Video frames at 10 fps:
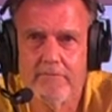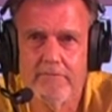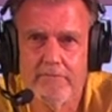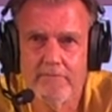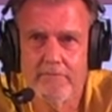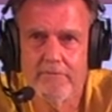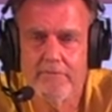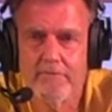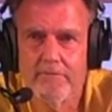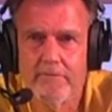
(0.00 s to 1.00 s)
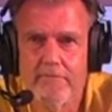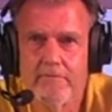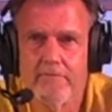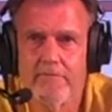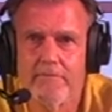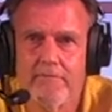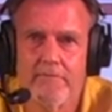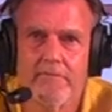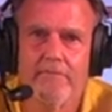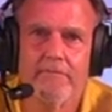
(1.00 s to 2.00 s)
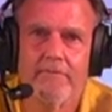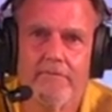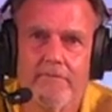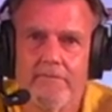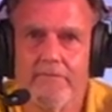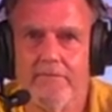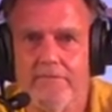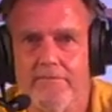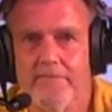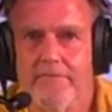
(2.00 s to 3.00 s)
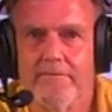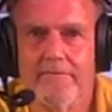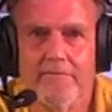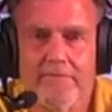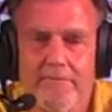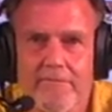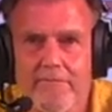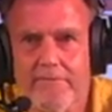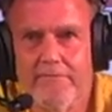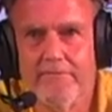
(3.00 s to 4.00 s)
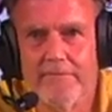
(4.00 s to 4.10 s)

The person shown says nothing.